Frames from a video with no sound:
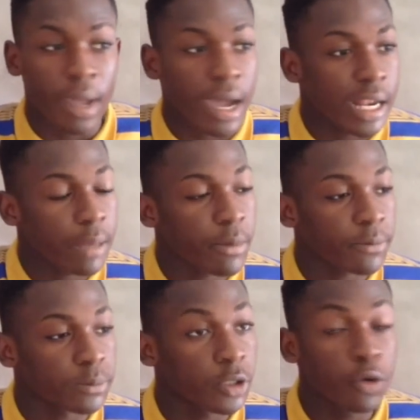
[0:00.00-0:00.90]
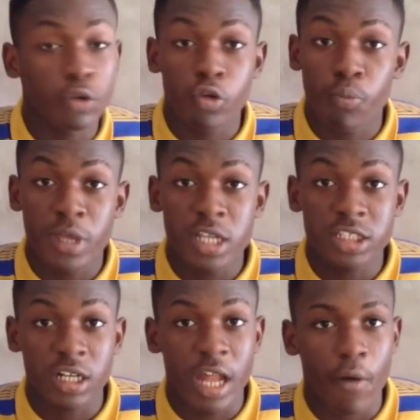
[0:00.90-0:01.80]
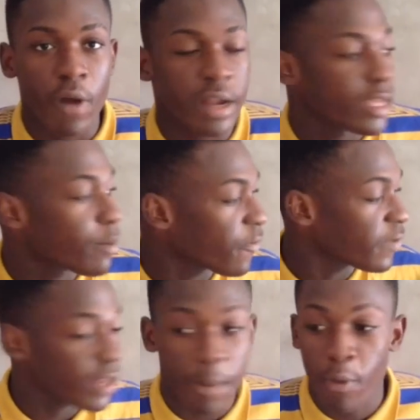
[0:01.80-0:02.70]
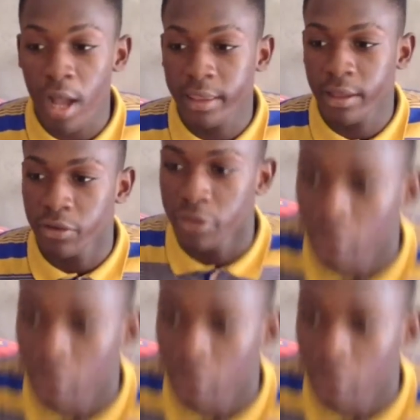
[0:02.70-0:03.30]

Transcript: I call it my YouTube page, check out like, what I feel like more until